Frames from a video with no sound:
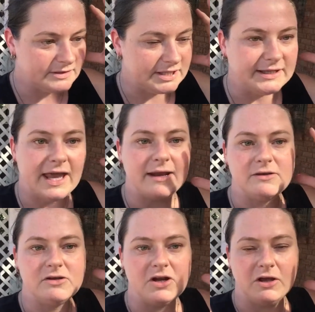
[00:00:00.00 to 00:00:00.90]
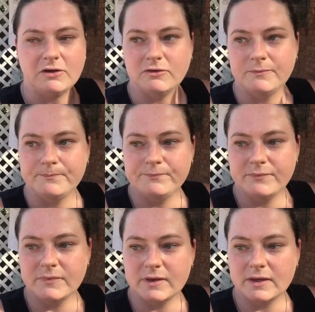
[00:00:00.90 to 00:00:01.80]
to get, you know,
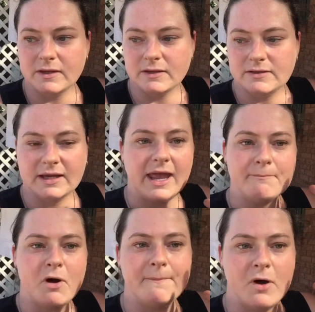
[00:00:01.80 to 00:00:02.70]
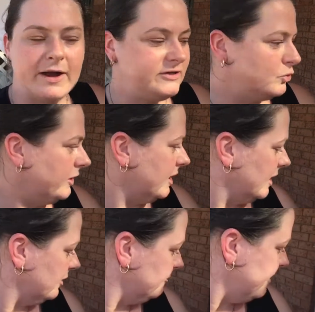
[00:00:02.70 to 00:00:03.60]
to get my mind working a
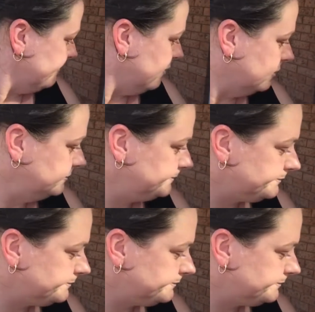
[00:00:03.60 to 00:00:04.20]
little bit more.